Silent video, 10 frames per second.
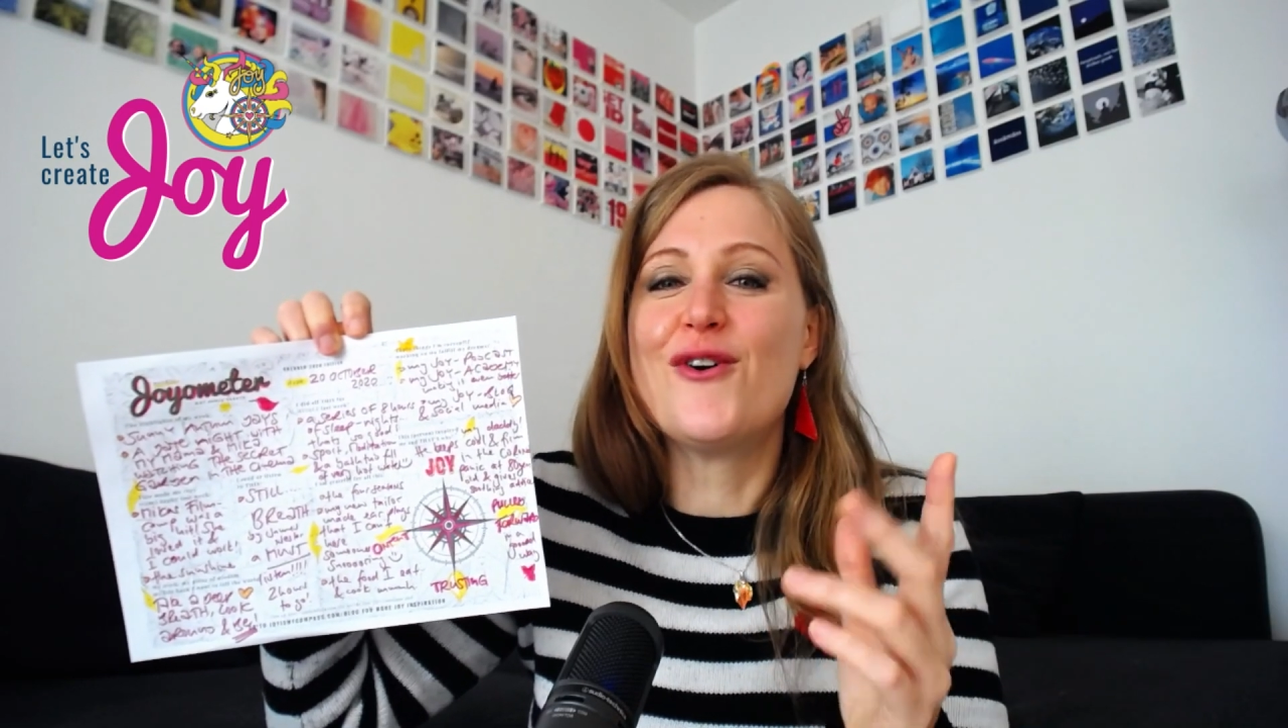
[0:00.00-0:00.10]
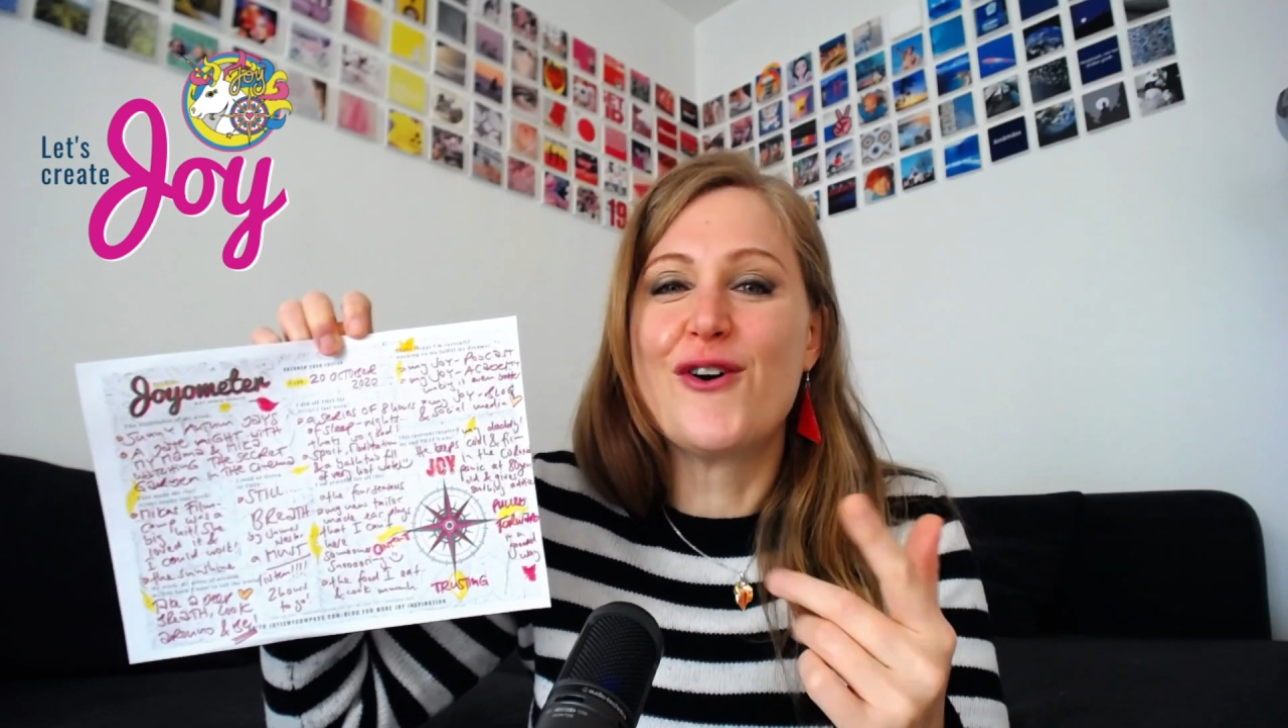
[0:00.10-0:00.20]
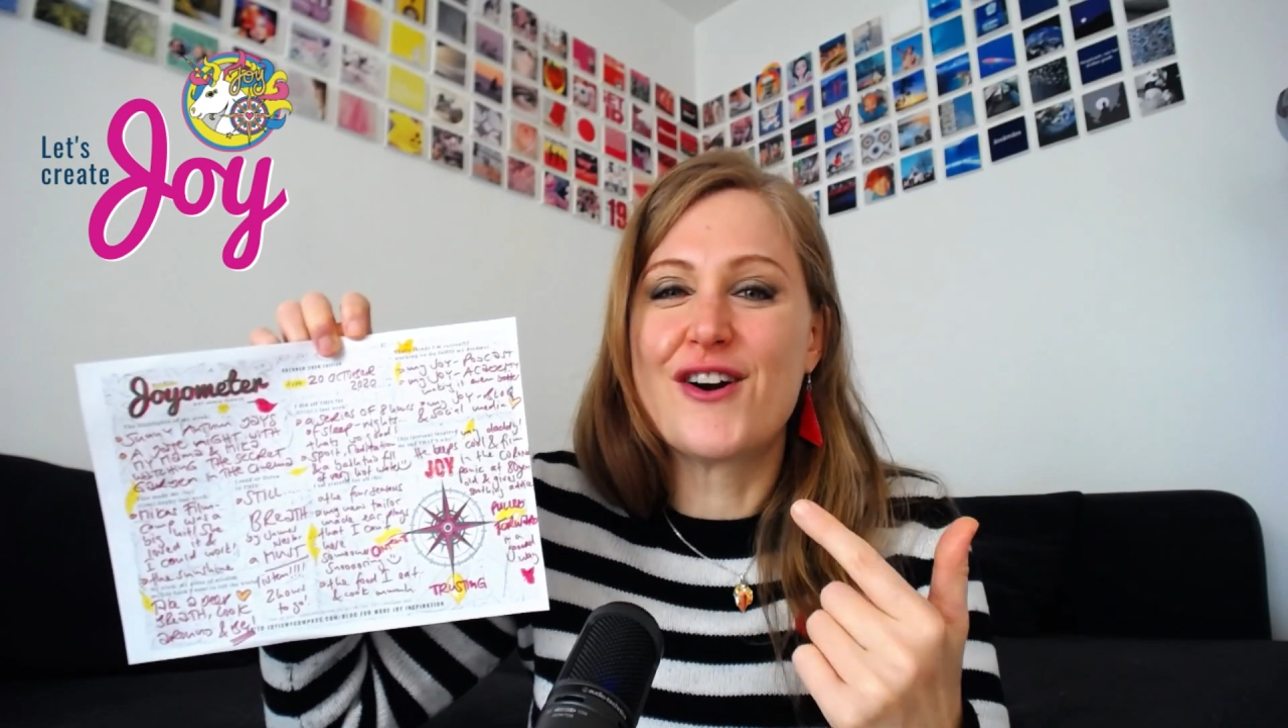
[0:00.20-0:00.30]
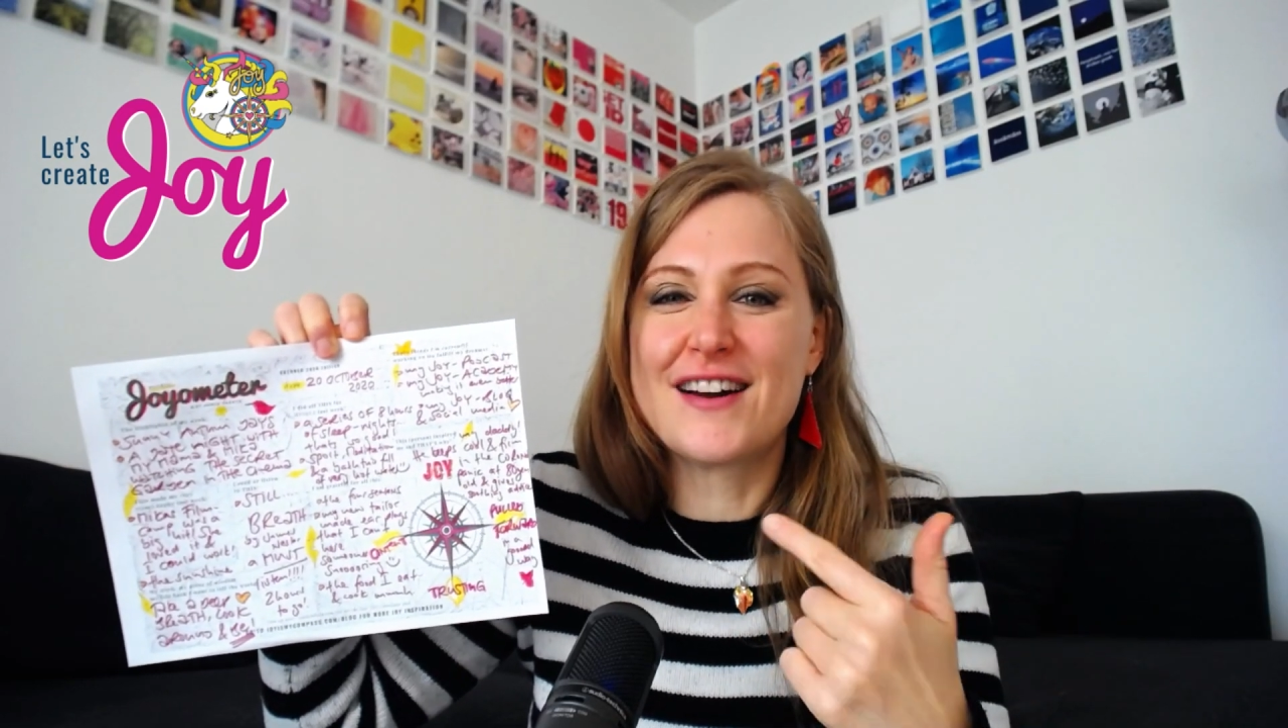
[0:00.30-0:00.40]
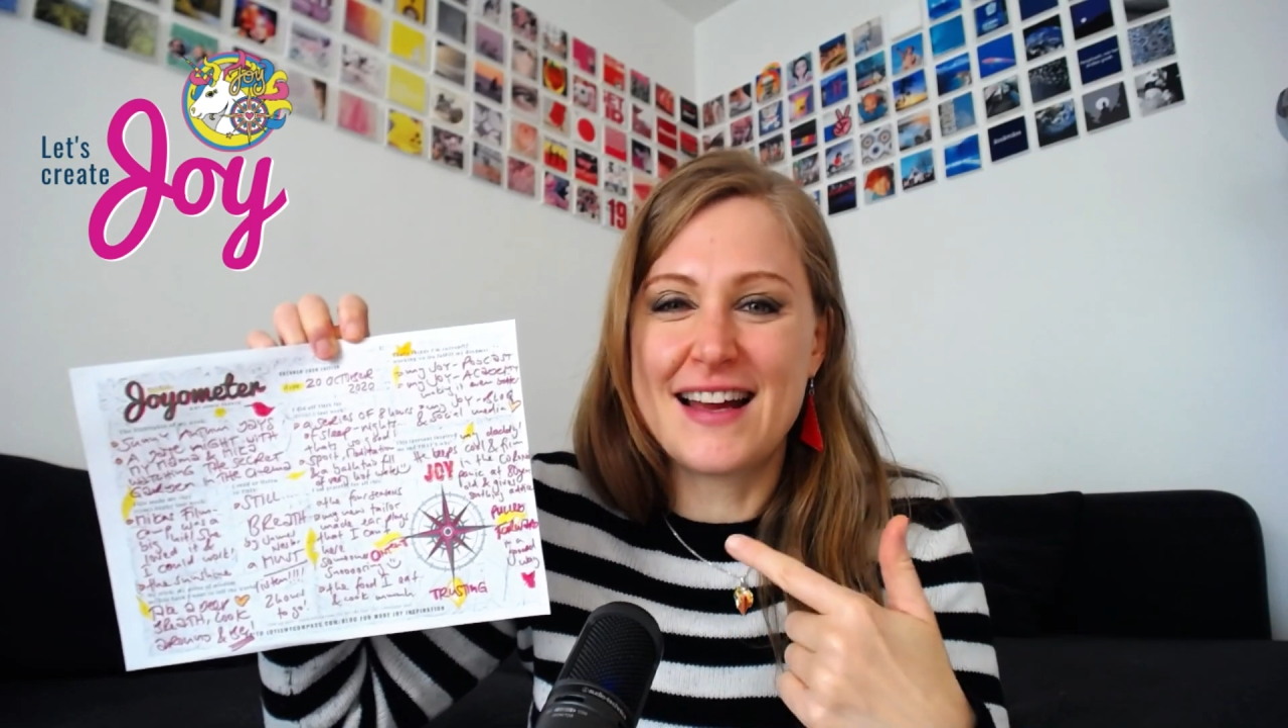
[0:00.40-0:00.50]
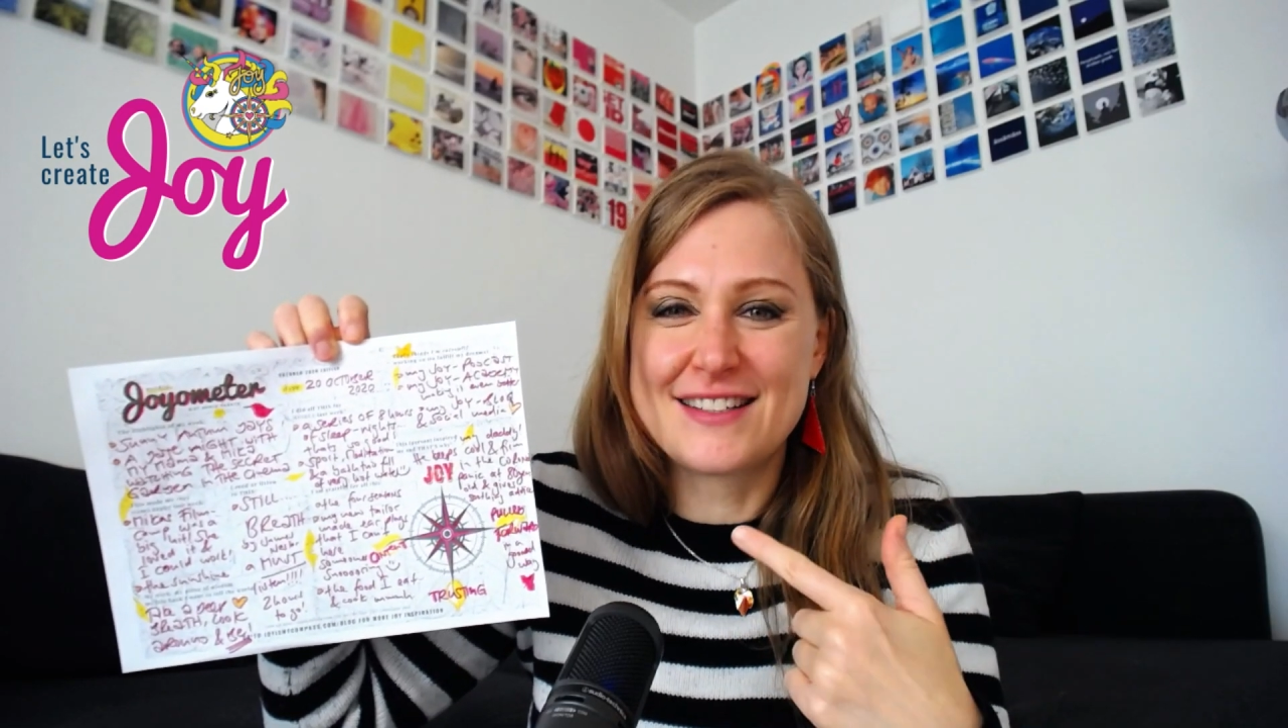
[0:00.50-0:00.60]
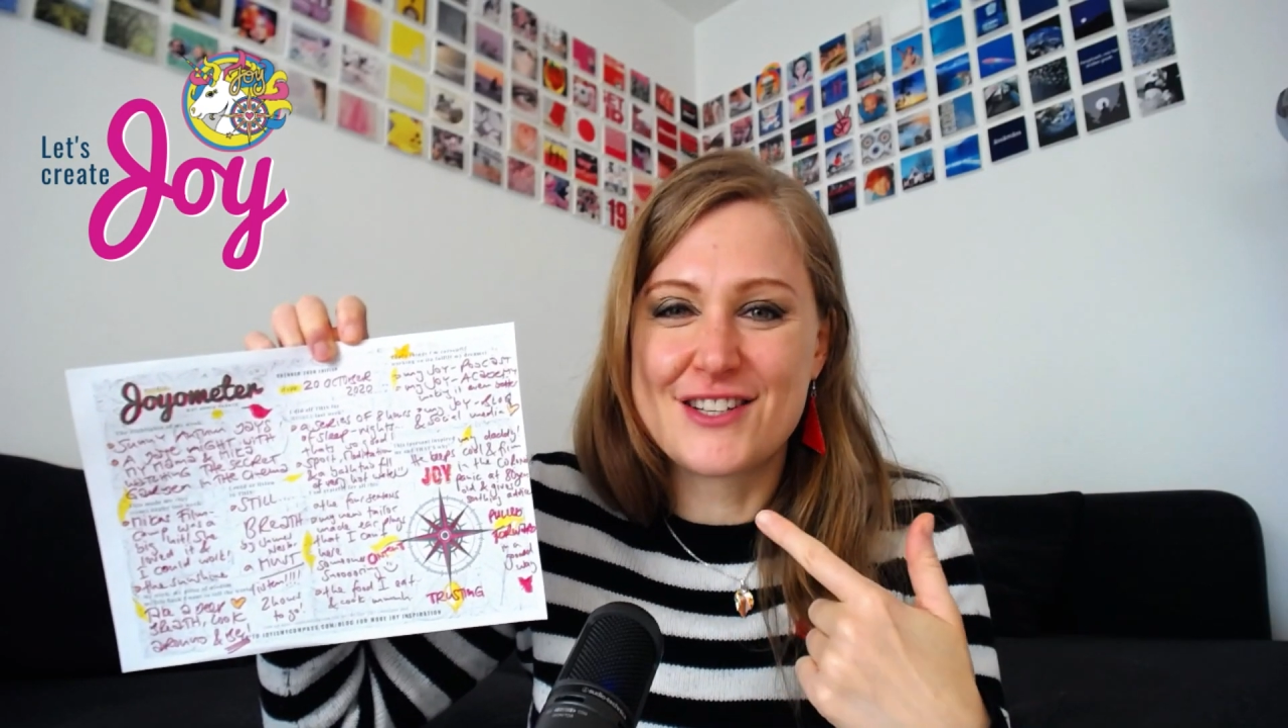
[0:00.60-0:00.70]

or a